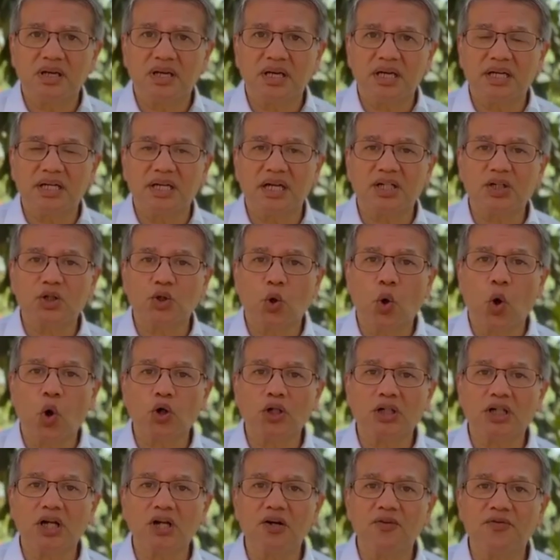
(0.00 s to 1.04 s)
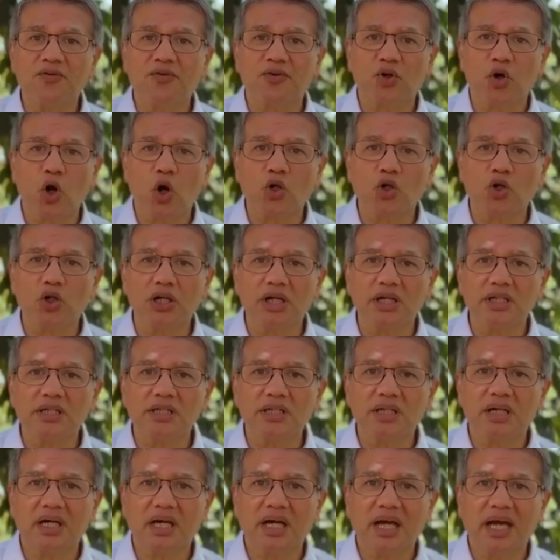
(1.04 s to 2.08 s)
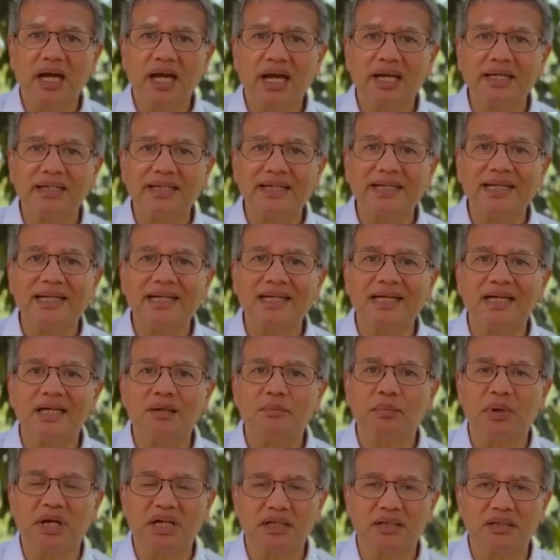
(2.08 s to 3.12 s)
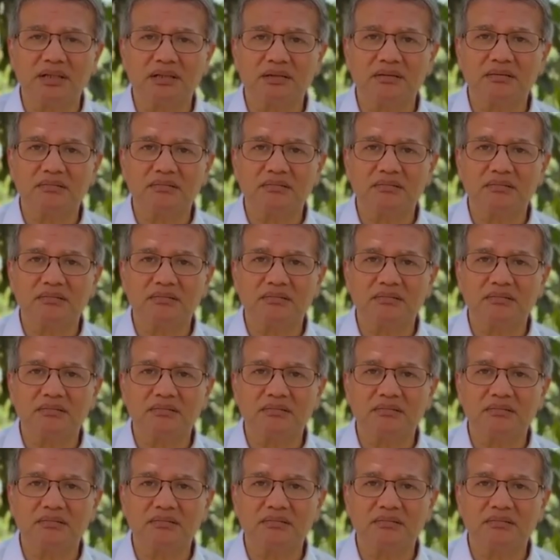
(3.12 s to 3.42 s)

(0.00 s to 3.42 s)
in a total fraudulent and illegal manner.